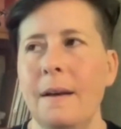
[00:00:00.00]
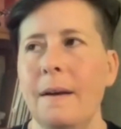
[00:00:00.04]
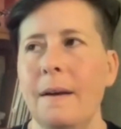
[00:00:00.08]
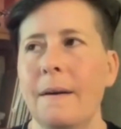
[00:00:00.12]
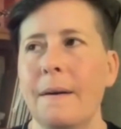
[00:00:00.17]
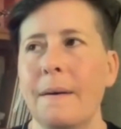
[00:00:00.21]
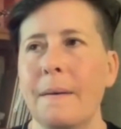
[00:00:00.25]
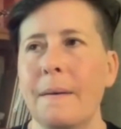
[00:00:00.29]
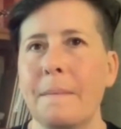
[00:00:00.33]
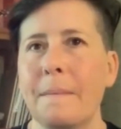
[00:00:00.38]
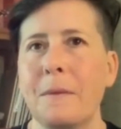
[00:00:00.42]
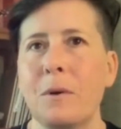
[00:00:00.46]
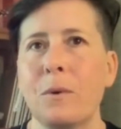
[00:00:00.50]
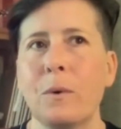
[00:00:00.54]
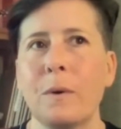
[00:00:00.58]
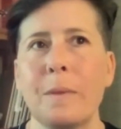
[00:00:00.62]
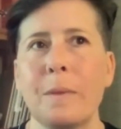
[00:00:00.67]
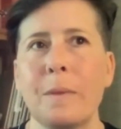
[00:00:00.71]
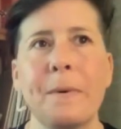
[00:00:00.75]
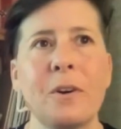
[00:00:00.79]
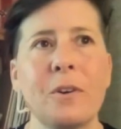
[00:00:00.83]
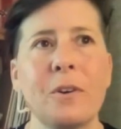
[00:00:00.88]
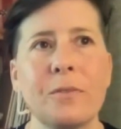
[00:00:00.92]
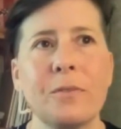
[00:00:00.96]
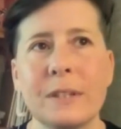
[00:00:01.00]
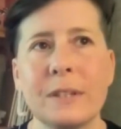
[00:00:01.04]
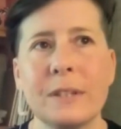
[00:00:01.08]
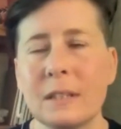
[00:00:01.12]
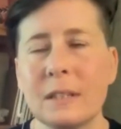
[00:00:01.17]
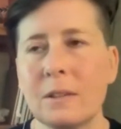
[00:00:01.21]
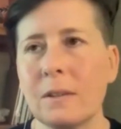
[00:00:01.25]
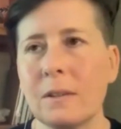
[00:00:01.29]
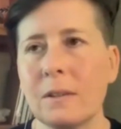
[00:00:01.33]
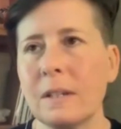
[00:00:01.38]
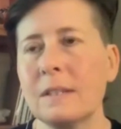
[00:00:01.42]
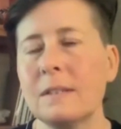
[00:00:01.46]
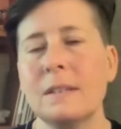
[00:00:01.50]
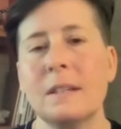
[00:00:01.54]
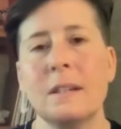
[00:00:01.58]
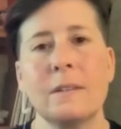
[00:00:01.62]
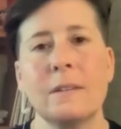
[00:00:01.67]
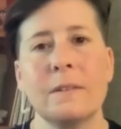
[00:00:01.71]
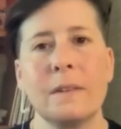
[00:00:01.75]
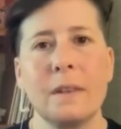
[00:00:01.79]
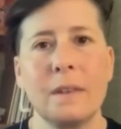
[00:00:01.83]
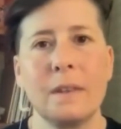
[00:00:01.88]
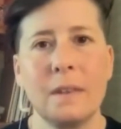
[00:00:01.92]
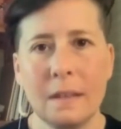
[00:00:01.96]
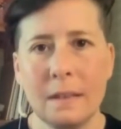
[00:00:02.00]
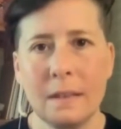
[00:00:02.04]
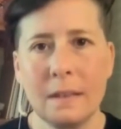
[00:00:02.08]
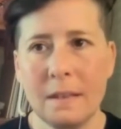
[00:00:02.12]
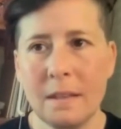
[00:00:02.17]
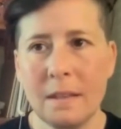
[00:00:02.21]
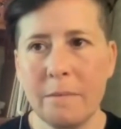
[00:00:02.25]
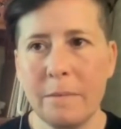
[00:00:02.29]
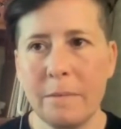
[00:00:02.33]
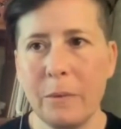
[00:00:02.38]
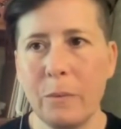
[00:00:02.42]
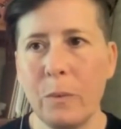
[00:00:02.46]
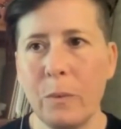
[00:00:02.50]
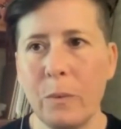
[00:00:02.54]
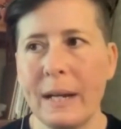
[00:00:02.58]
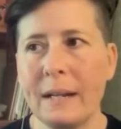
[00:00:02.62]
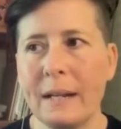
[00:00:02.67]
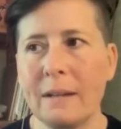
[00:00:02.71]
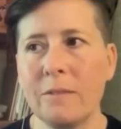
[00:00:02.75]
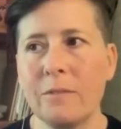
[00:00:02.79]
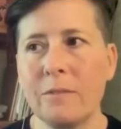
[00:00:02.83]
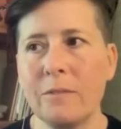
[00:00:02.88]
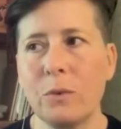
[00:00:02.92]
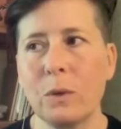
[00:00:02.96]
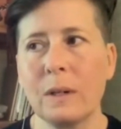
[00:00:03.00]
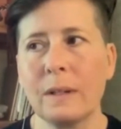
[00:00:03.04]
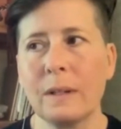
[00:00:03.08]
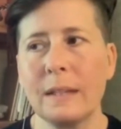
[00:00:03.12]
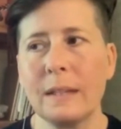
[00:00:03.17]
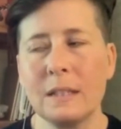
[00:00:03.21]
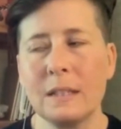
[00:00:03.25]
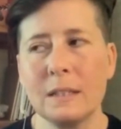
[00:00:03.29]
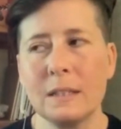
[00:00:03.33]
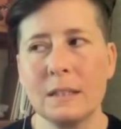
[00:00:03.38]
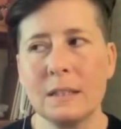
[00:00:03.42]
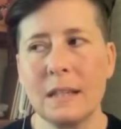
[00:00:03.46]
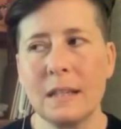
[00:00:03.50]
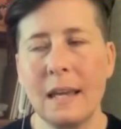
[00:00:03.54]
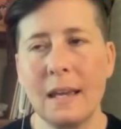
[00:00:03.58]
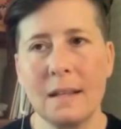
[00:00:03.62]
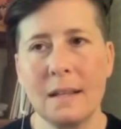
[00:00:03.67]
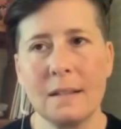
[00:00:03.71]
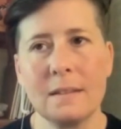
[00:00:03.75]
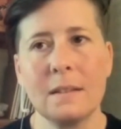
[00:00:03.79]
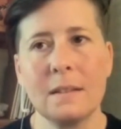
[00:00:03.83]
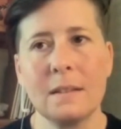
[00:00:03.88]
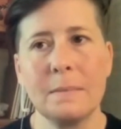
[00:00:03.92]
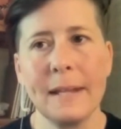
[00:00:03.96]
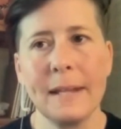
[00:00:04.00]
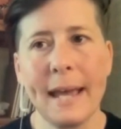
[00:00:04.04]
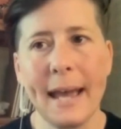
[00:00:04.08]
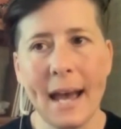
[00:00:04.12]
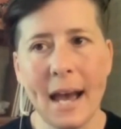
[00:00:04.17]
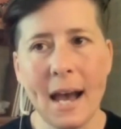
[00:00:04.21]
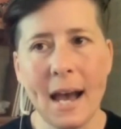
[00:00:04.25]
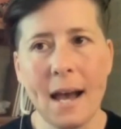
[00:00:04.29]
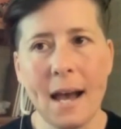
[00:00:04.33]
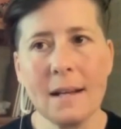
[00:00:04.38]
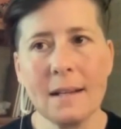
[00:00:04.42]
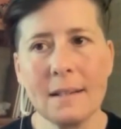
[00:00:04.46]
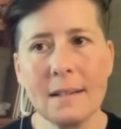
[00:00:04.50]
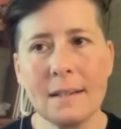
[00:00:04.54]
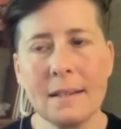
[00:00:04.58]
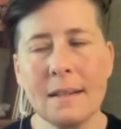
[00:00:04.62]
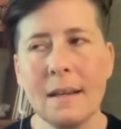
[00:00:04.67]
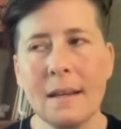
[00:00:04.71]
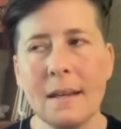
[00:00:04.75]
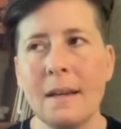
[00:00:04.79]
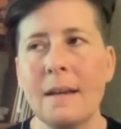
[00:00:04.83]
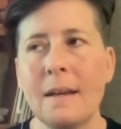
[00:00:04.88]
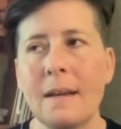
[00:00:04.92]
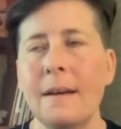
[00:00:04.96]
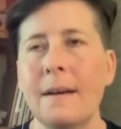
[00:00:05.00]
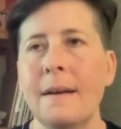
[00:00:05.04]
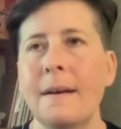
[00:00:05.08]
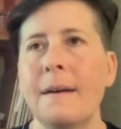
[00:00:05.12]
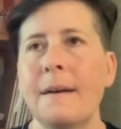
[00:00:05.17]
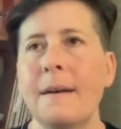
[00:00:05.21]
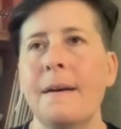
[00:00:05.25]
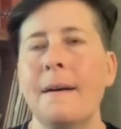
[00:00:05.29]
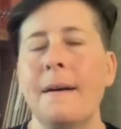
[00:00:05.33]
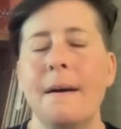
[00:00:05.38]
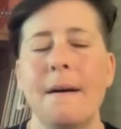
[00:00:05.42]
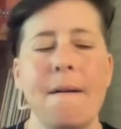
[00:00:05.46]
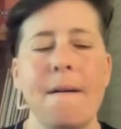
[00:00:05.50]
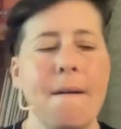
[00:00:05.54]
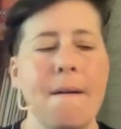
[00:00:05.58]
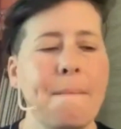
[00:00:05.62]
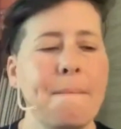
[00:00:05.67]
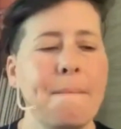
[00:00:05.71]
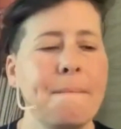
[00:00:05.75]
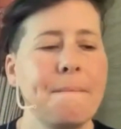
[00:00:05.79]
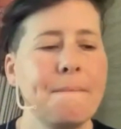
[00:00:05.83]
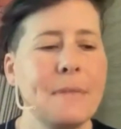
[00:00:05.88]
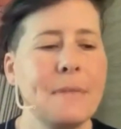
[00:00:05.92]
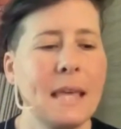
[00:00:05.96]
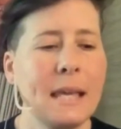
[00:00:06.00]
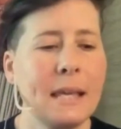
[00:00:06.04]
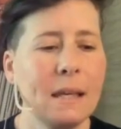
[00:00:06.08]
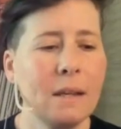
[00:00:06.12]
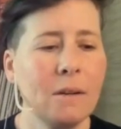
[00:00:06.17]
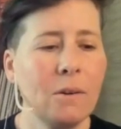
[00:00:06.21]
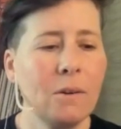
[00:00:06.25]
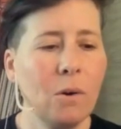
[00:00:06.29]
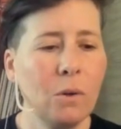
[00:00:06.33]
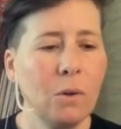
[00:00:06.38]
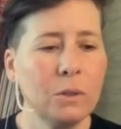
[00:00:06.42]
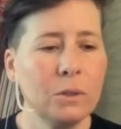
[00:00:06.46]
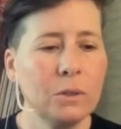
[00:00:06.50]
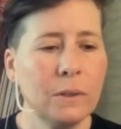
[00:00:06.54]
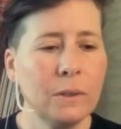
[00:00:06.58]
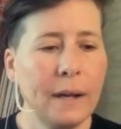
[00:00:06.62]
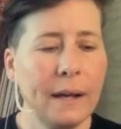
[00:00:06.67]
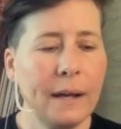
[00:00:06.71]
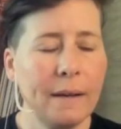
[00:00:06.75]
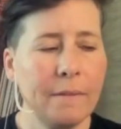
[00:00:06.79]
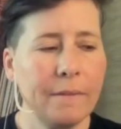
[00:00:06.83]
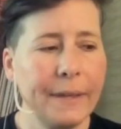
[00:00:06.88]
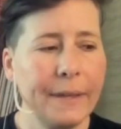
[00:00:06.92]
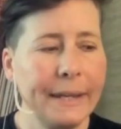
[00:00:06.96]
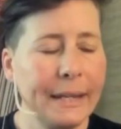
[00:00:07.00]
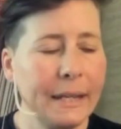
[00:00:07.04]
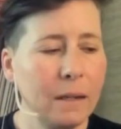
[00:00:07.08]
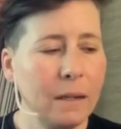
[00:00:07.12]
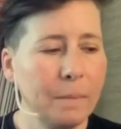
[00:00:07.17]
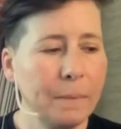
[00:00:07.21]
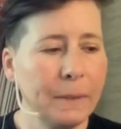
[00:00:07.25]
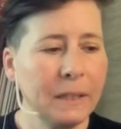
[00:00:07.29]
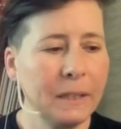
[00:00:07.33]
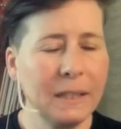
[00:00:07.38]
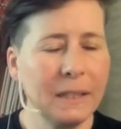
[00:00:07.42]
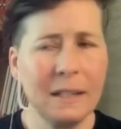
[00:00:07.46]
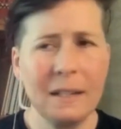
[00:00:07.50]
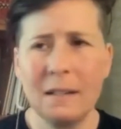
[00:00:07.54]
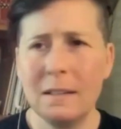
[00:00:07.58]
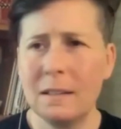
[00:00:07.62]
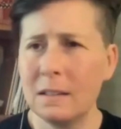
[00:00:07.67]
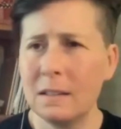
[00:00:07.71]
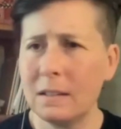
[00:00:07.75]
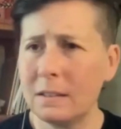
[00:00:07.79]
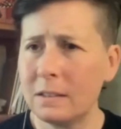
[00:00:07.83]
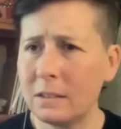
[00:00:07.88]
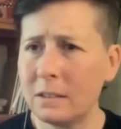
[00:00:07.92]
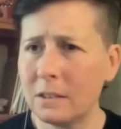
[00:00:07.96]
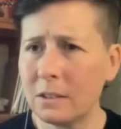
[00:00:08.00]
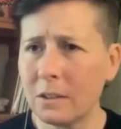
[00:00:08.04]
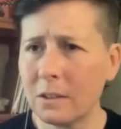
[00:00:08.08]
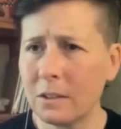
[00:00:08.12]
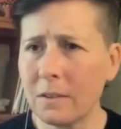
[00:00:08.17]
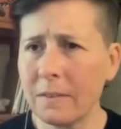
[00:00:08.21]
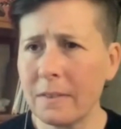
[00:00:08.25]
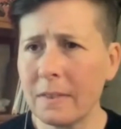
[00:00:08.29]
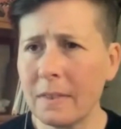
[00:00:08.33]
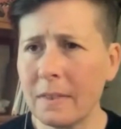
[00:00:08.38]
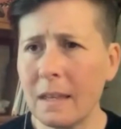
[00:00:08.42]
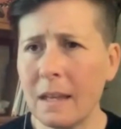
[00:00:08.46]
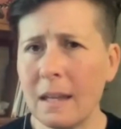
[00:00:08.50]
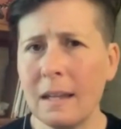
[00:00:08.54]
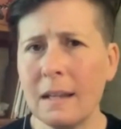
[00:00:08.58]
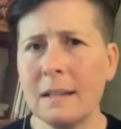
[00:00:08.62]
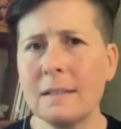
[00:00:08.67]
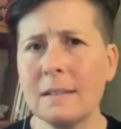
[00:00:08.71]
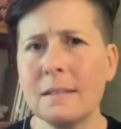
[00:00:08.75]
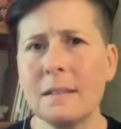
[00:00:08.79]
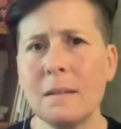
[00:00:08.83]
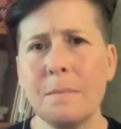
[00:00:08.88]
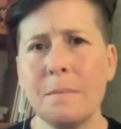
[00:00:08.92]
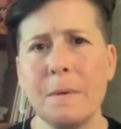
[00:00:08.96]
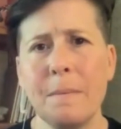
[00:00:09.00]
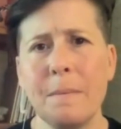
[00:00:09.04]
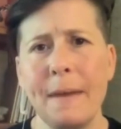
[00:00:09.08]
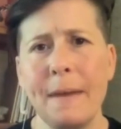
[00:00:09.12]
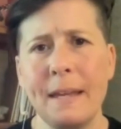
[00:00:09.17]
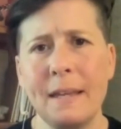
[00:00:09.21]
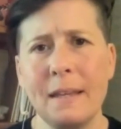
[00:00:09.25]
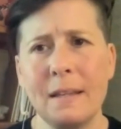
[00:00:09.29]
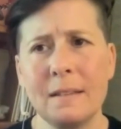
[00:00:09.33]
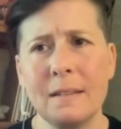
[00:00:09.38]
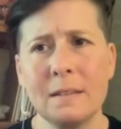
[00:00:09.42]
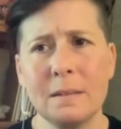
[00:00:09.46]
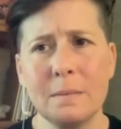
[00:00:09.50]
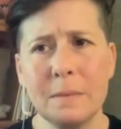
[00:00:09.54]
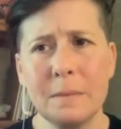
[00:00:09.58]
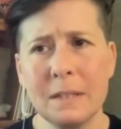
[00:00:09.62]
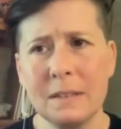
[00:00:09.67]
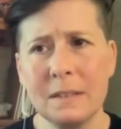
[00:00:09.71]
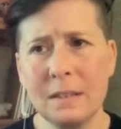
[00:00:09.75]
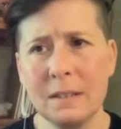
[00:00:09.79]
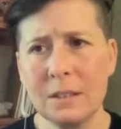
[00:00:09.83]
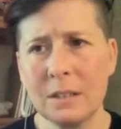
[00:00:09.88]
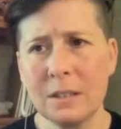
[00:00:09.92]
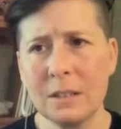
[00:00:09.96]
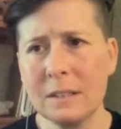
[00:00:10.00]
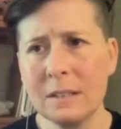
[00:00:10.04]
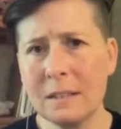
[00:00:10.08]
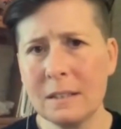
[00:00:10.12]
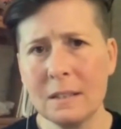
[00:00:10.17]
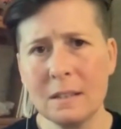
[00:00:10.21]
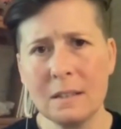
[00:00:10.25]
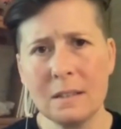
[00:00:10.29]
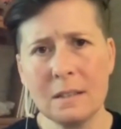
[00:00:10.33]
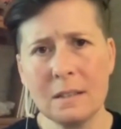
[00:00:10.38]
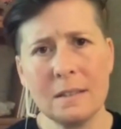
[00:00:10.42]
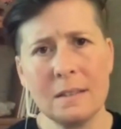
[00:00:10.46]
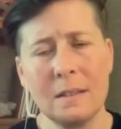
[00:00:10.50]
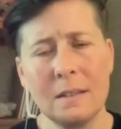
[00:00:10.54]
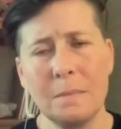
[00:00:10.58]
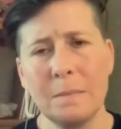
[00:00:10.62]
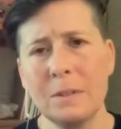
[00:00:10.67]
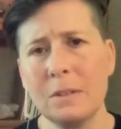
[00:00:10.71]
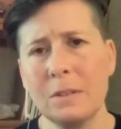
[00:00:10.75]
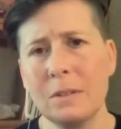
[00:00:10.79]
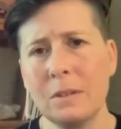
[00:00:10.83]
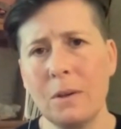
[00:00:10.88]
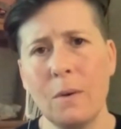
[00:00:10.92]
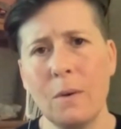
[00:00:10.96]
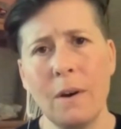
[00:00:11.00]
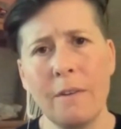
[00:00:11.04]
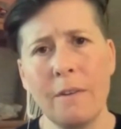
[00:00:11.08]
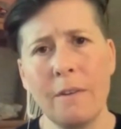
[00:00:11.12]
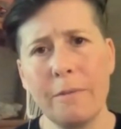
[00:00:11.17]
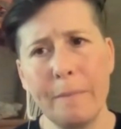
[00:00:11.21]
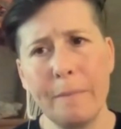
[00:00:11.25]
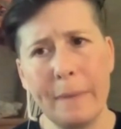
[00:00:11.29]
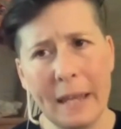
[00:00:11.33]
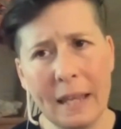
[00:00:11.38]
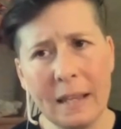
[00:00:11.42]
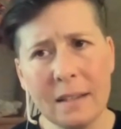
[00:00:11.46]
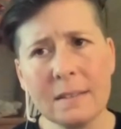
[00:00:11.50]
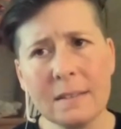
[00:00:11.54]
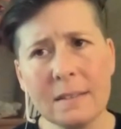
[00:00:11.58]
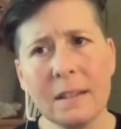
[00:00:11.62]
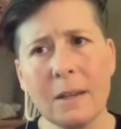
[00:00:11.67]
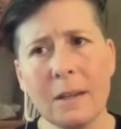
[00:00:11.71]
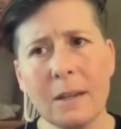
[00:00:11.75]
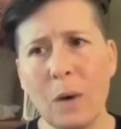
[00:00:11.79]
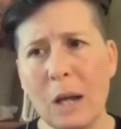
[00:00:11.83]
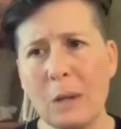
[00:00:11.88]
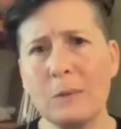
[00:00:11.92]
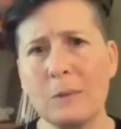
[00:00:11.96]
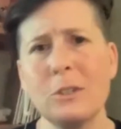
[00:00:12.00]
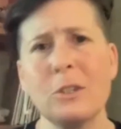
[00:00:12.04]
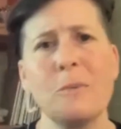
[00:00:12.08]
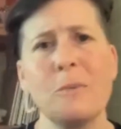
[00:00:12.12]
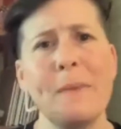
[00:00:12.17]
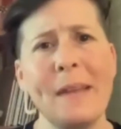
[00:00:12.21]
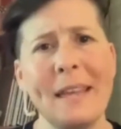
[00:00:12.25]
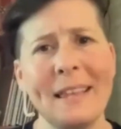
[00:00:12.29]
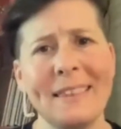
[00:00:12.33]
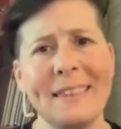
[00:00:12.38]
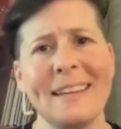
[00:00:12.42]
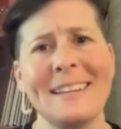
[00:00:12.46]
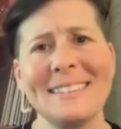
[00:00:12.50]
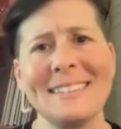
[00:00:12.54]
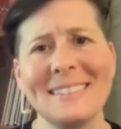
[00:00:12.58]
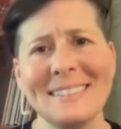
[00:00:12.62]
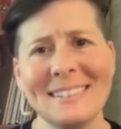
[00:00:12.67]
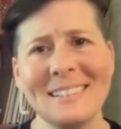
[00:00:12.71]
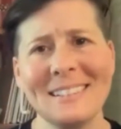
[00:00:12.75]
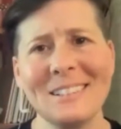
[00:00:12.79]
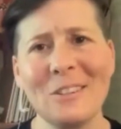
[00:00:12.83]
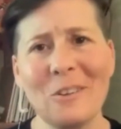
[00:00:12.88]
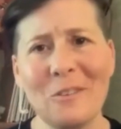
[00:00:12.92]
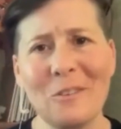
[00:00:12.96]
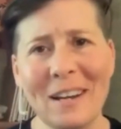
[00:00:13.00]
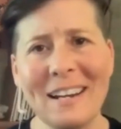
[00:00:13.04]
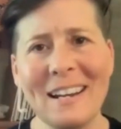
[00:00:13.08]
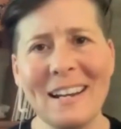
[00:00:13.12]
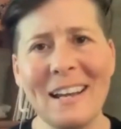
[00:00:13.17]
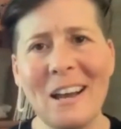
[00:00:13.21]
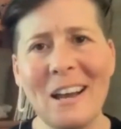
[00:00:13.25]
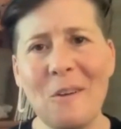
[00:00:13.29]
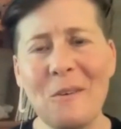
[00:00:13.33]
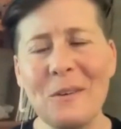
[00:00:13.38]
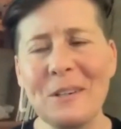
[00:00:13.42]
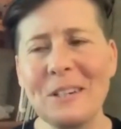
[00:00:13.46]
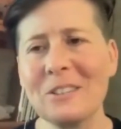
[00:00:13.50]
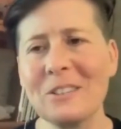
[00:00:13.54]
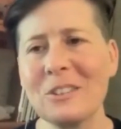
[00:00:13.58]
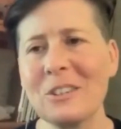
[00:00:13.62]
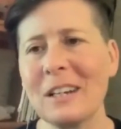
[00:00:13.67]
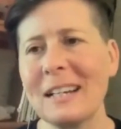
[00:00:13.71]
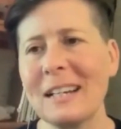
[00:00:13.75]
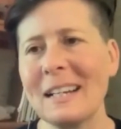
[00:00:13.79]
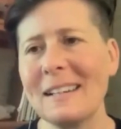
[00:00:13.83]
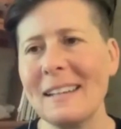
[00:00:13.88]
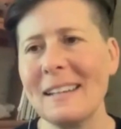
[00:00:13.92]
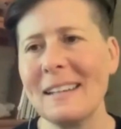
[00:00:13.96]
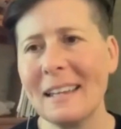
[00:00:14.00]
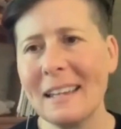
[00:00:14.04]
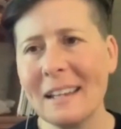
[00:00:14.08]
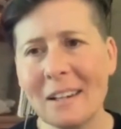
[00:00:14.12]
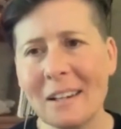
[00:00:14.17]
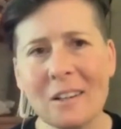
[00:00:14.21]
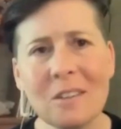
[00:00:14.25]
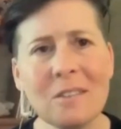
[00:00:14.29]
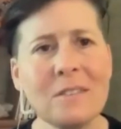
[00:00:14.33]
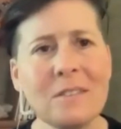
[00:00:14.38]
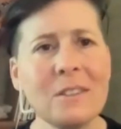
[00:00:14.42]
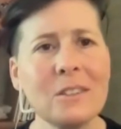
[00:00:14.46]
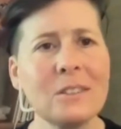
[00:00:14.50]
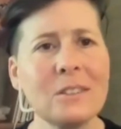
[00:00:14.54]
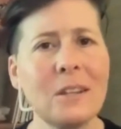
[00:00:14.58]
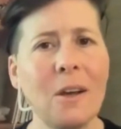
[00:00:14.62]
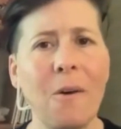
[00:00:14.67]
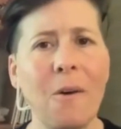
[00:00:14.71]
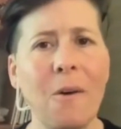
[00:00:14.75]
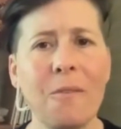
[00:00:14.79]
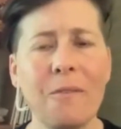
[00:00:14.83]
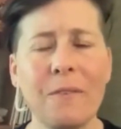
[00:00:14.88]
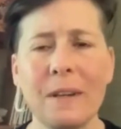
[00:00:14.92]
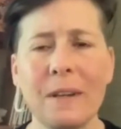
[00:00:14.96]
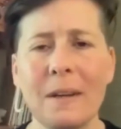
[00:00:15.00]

Or the perfect synchronicity, or the thing that they've been waiting for, and they just can't seem to act. They can also have an inability to discern things and be making some decisions that just seem so off base. Like, why would you make that decision right now when you're trying to take care of yourself?